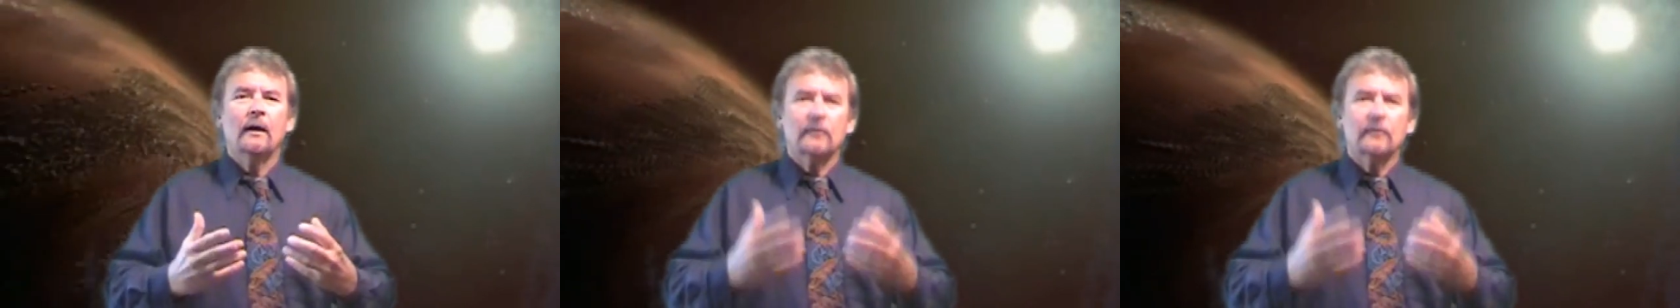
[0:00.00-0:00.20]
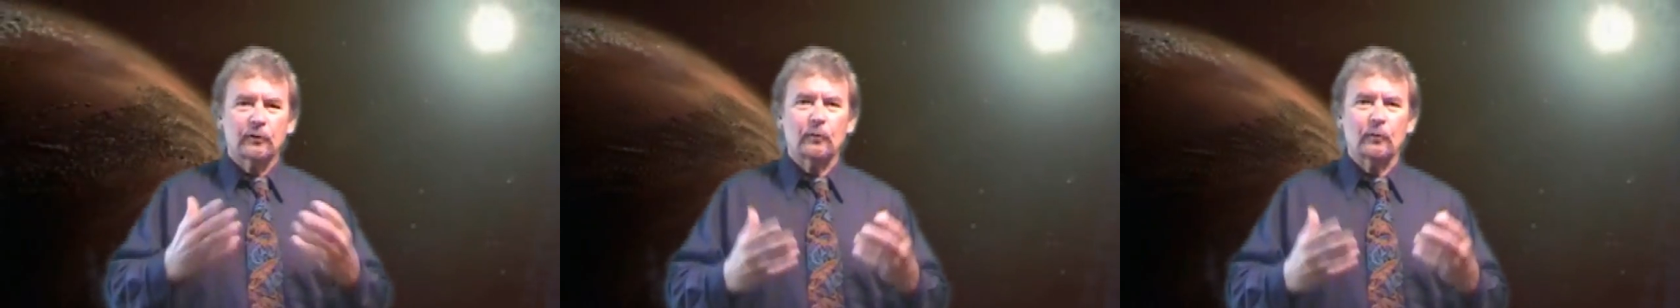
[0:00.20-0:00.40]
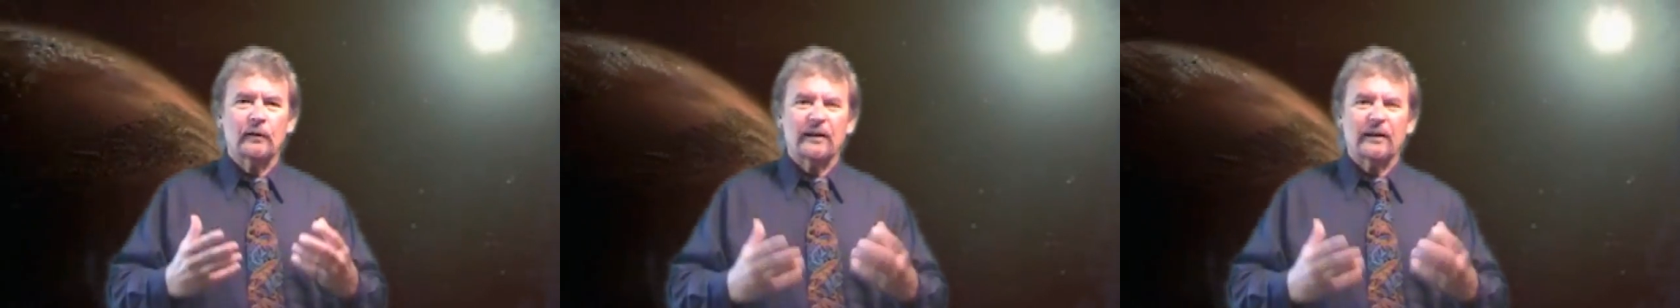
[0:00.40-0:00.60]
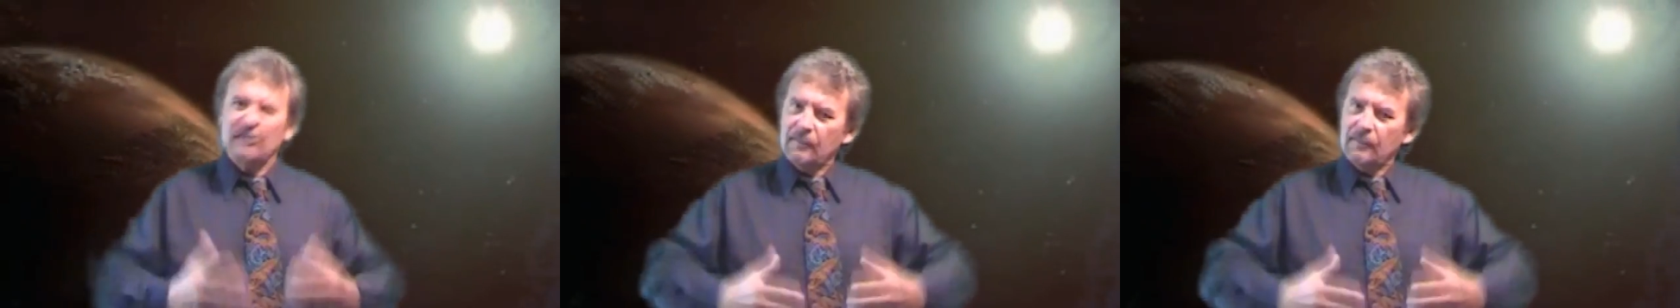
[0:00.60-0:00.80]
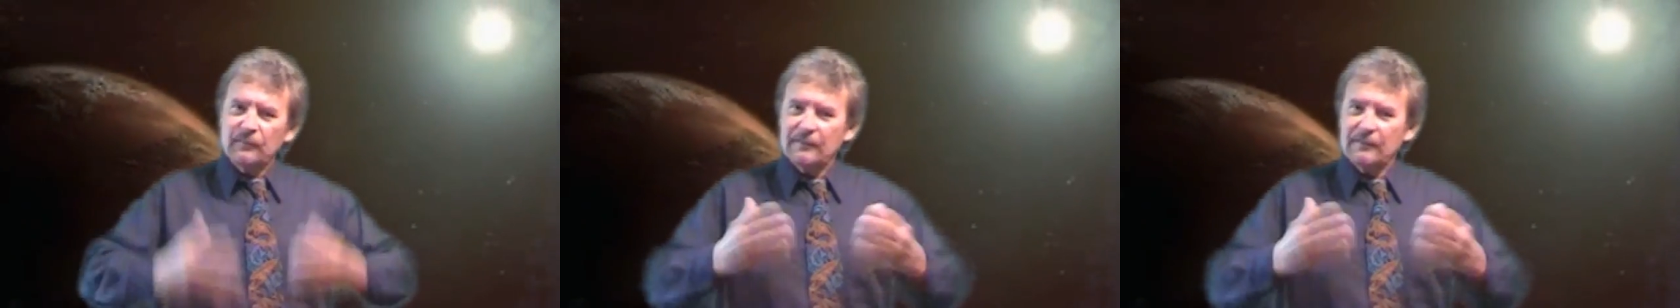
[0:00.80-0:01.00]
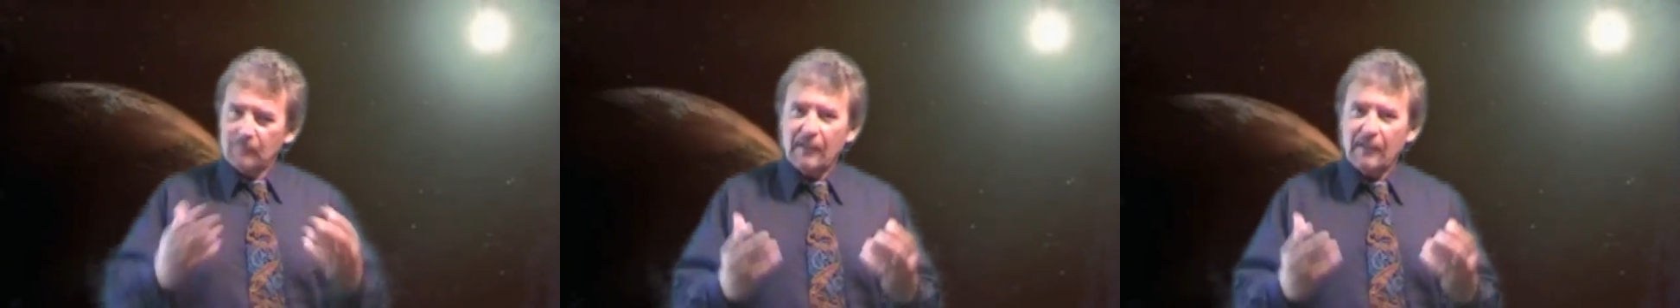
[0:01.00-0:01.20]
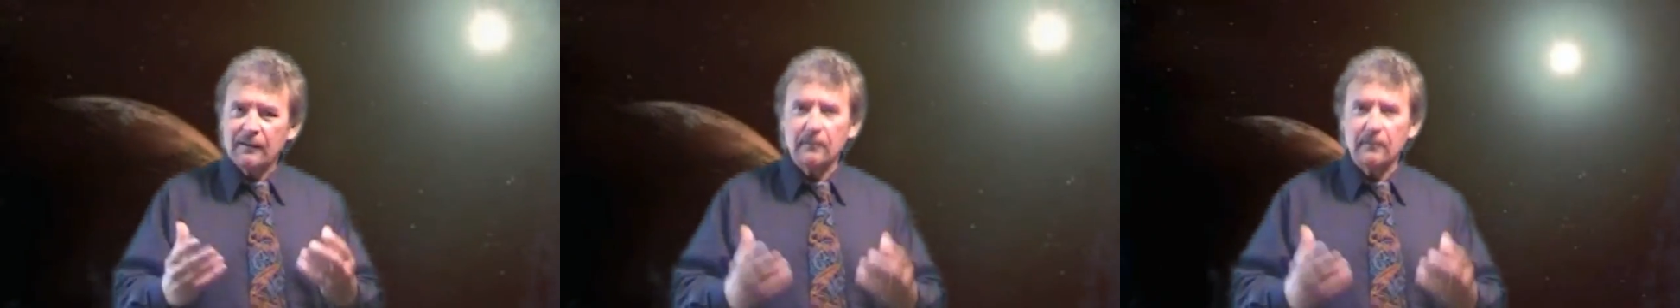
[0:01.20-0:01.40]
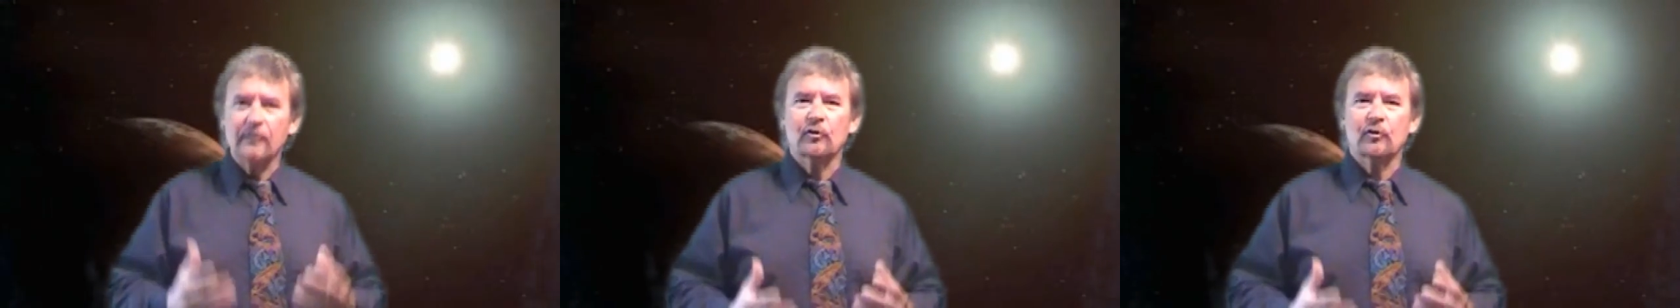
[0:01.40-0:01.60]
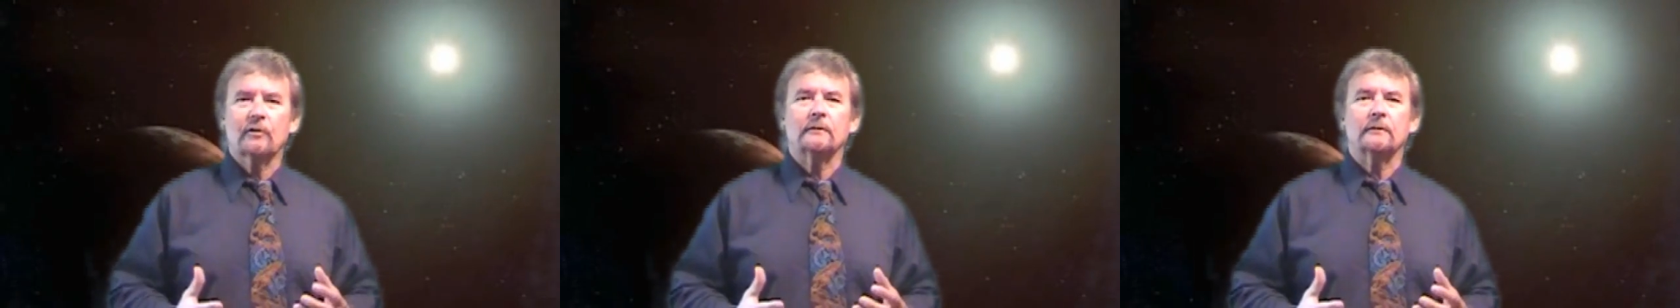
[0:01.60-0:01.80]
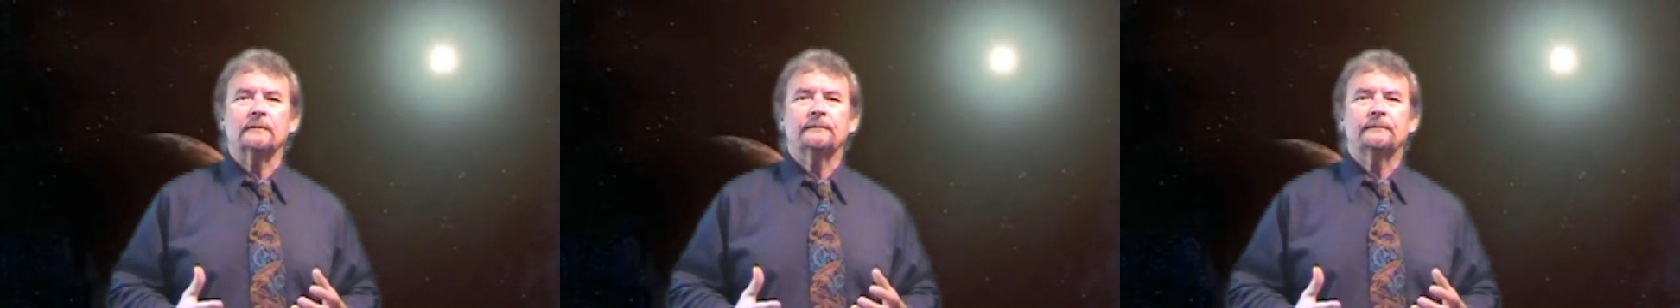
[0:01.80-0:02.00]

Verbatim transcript: to do that, something biological.